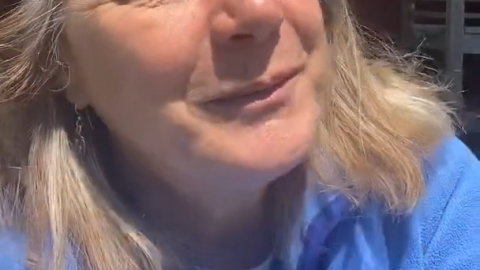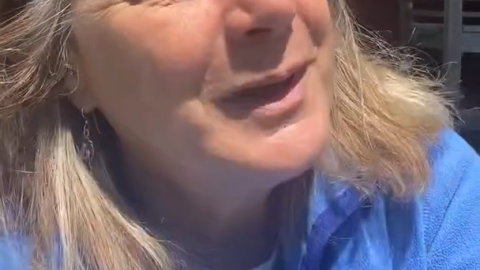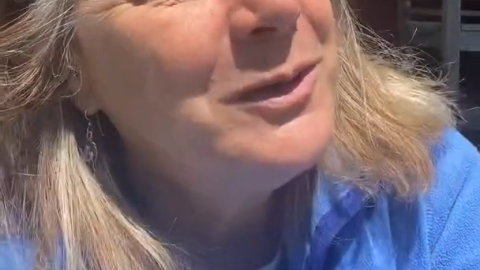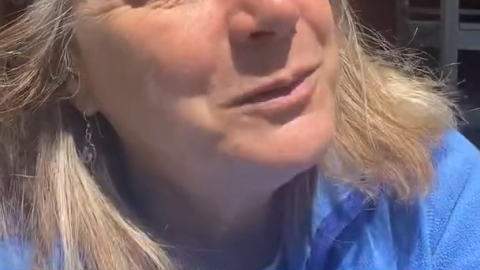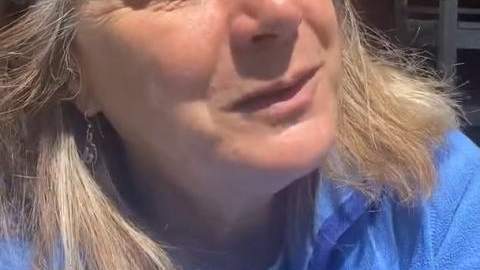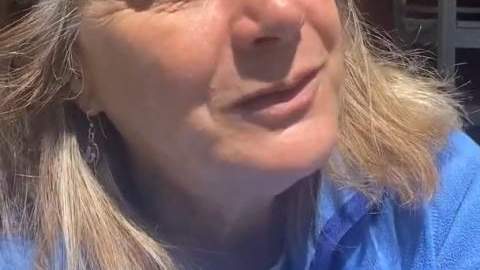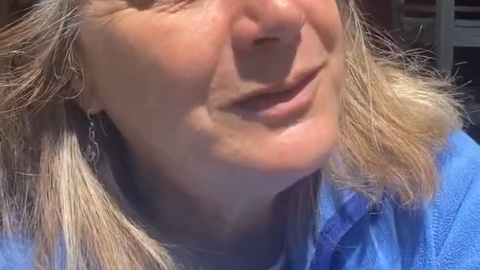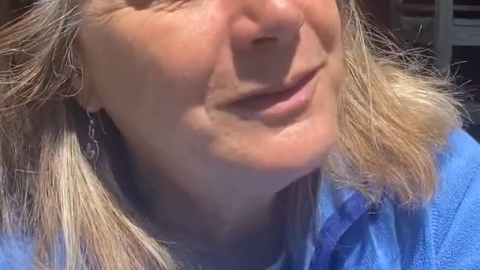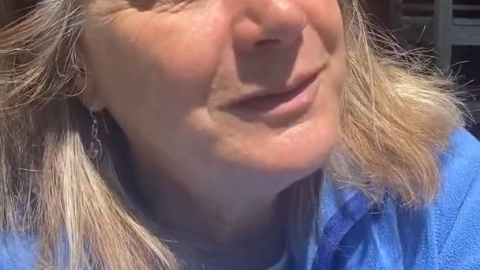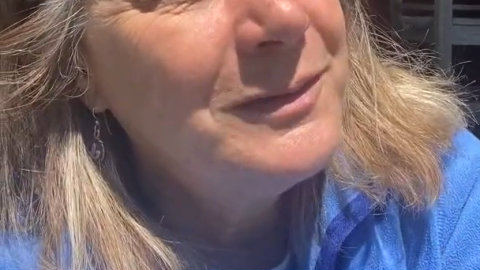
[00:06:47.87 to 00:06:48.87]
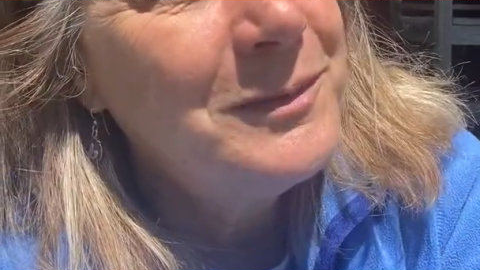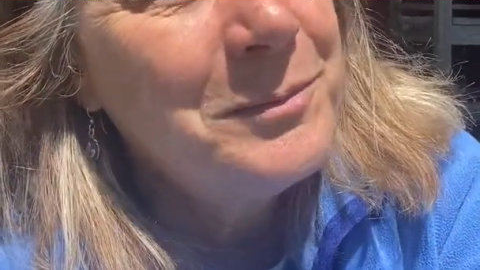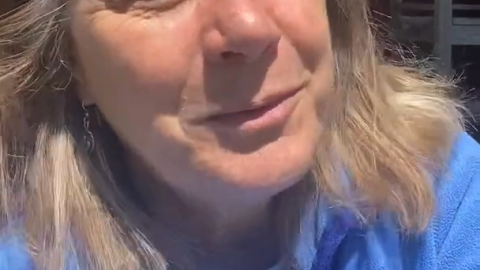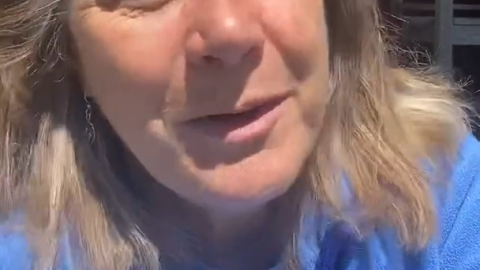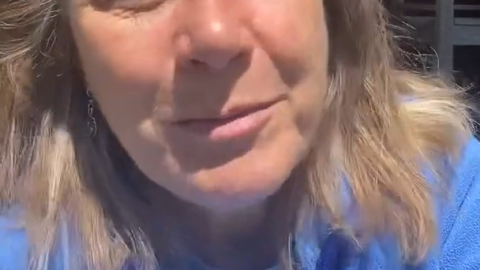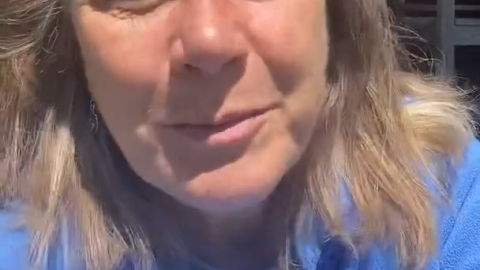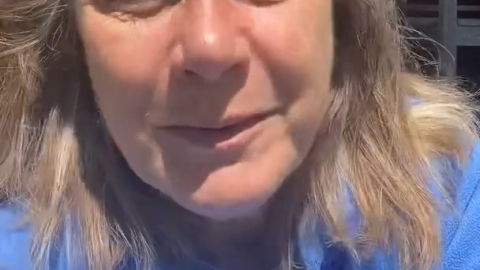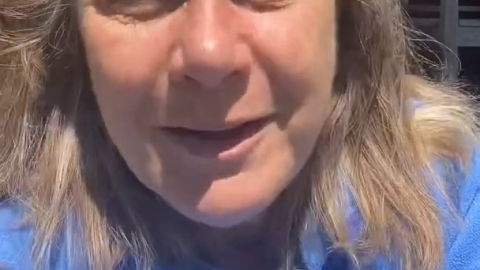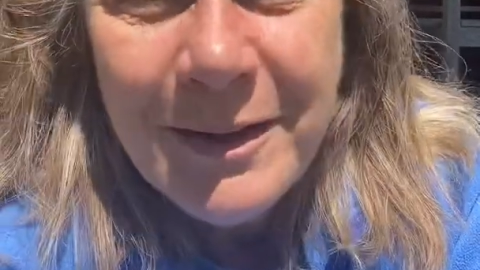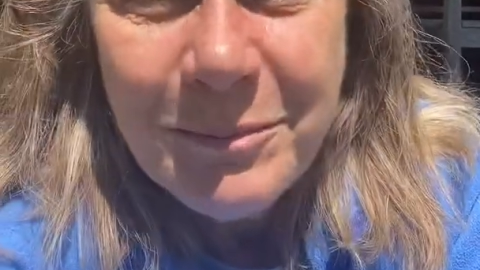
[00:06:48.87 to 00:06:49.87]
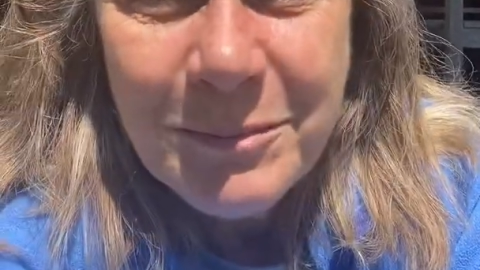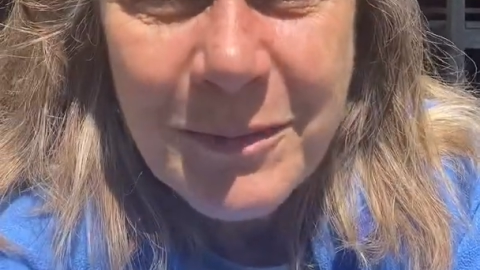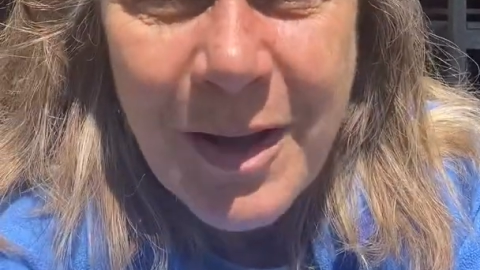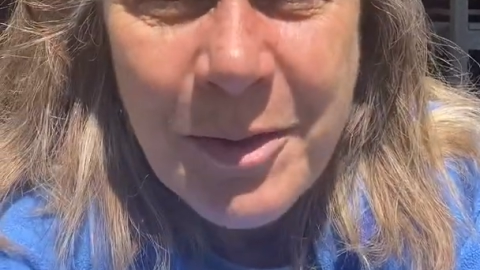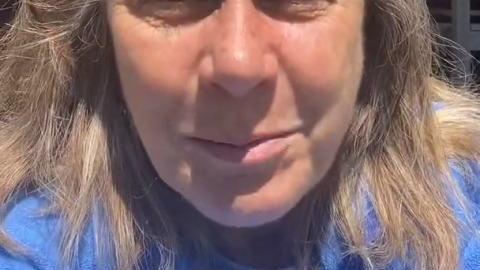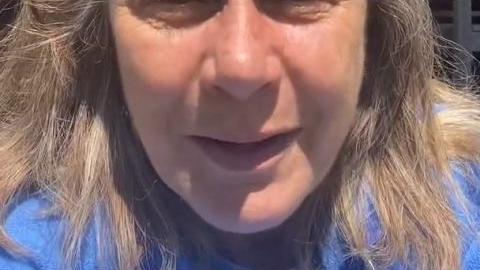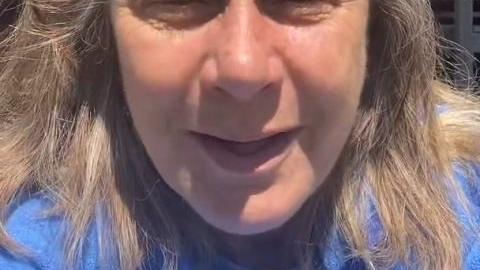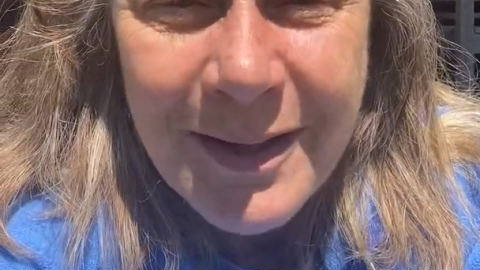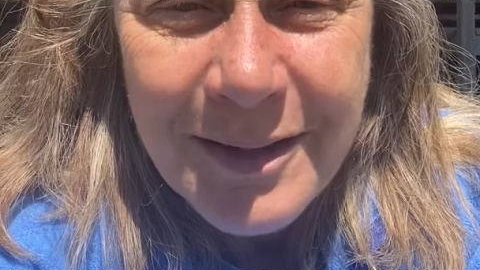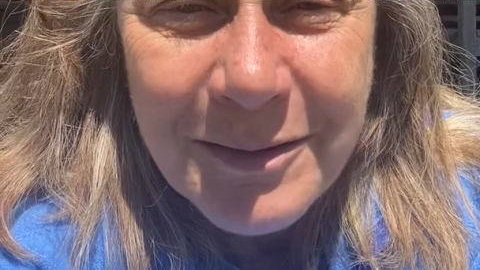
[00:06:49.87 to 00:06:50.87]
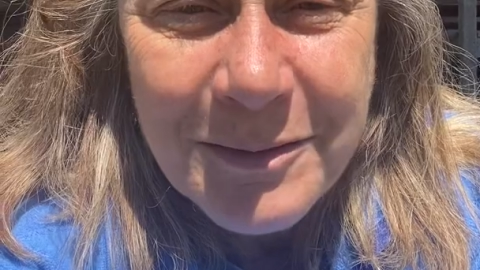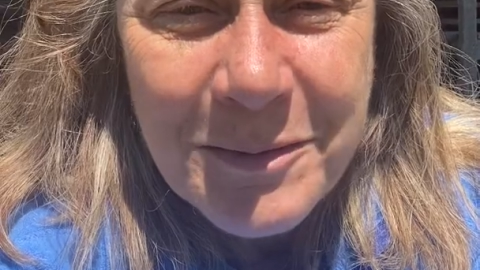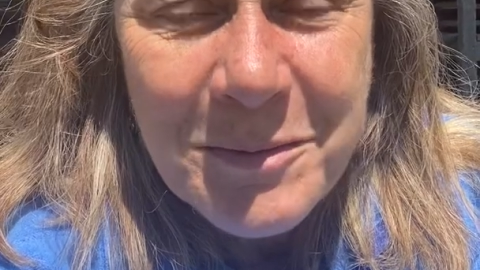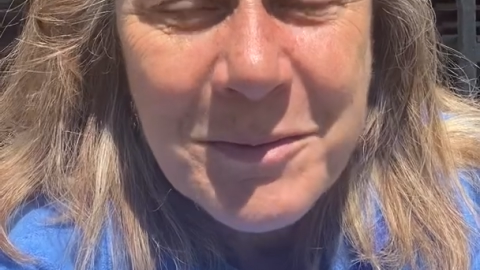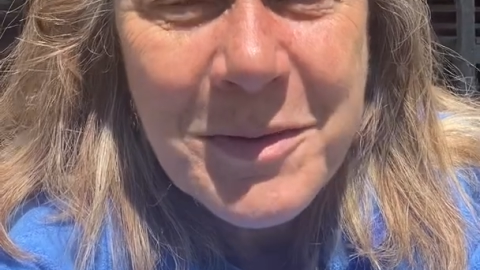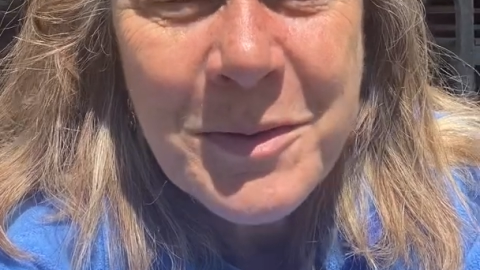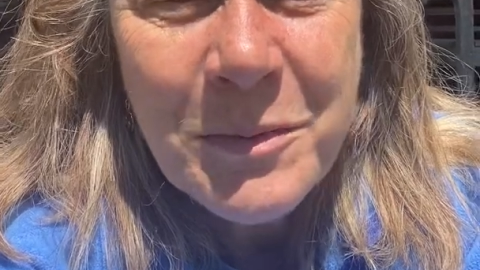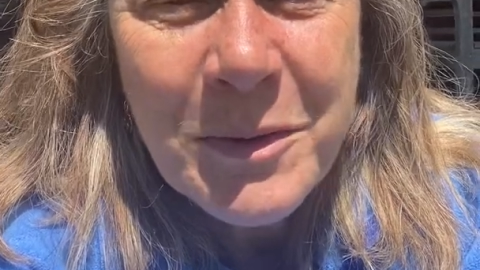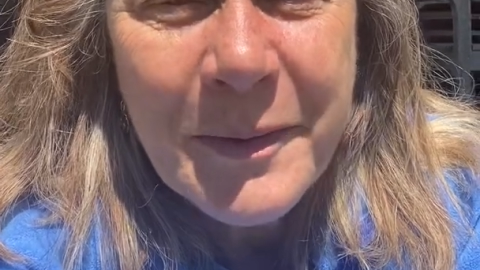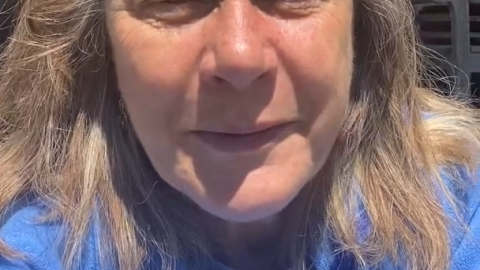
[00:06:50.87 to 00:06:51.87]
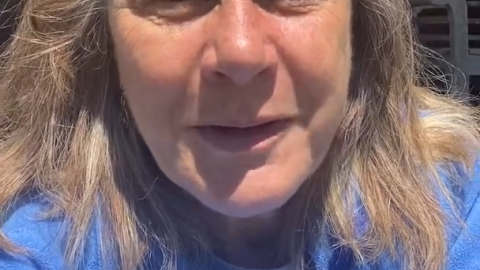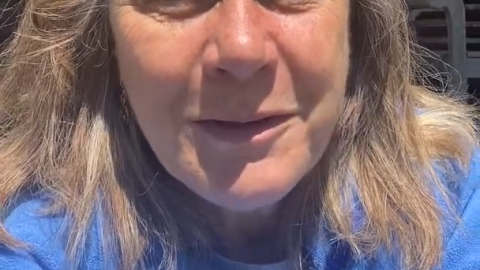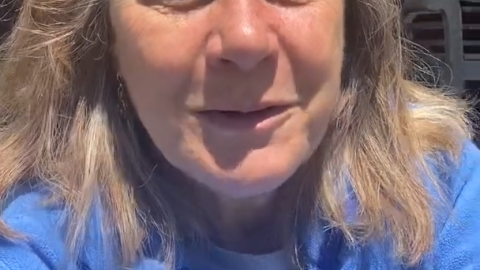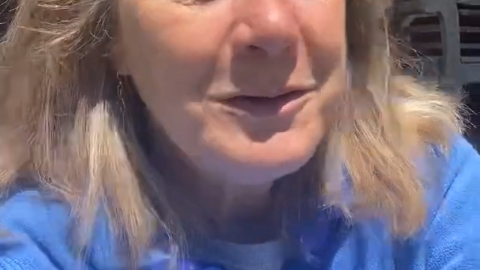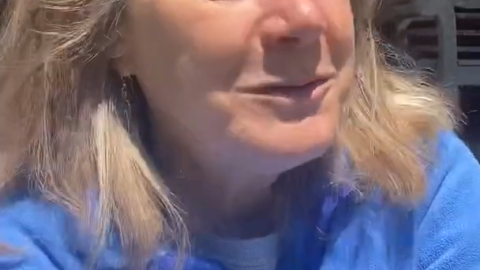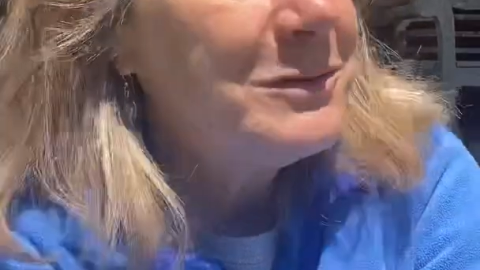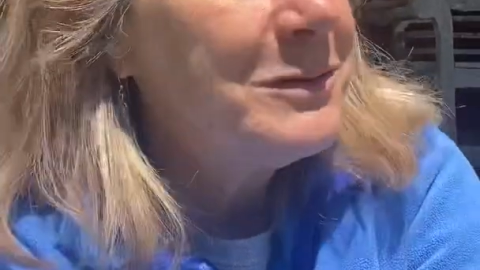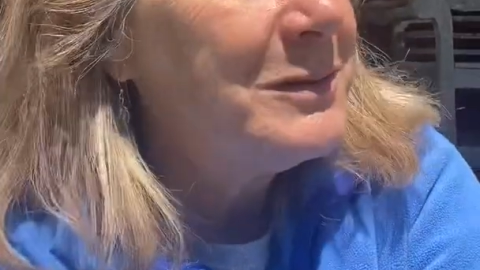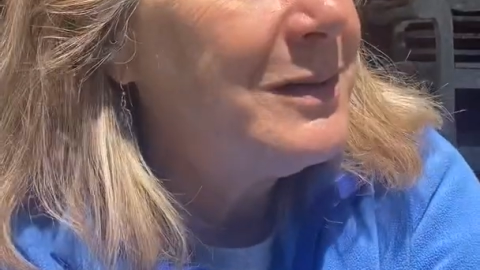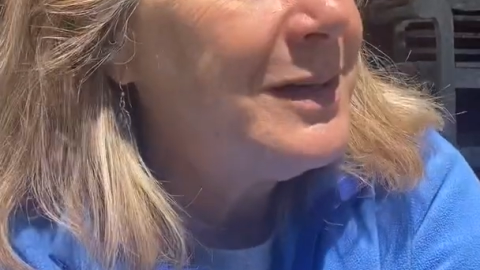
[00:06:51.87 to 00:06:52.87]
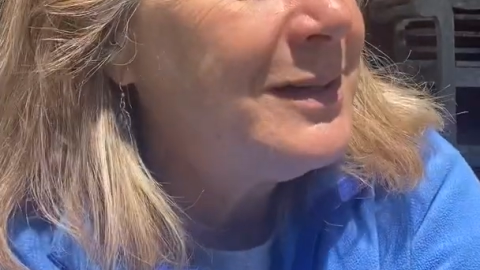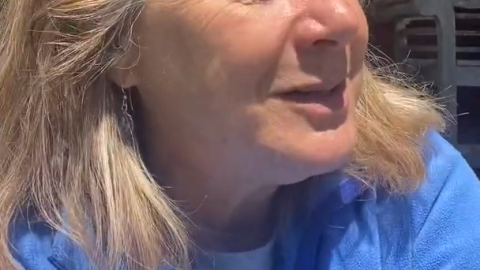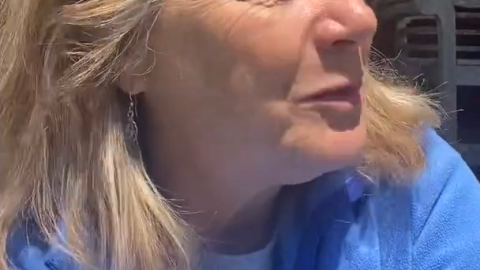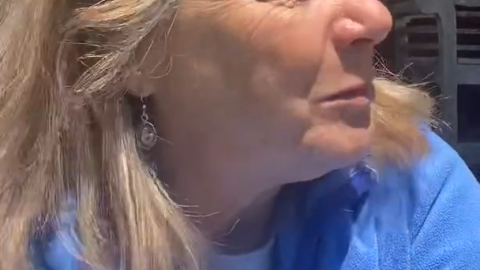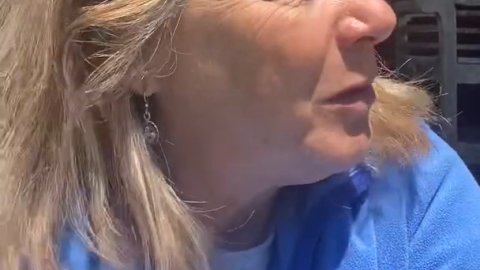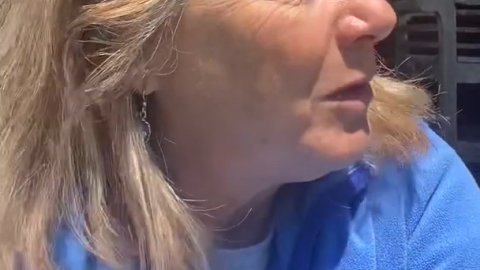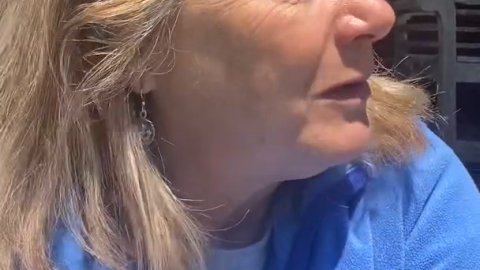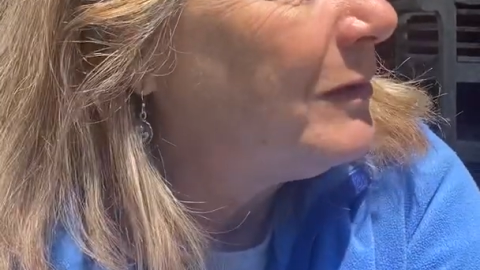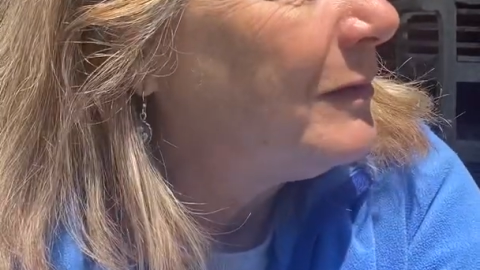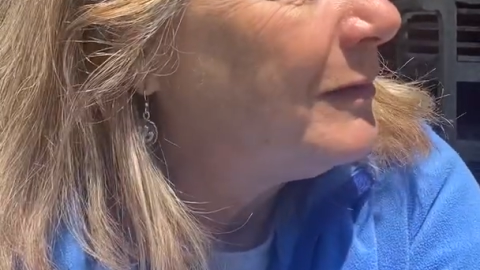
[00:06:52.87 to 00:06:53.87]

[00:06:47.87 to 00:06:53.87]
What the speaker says: interest probably on the planet in one way or another in this small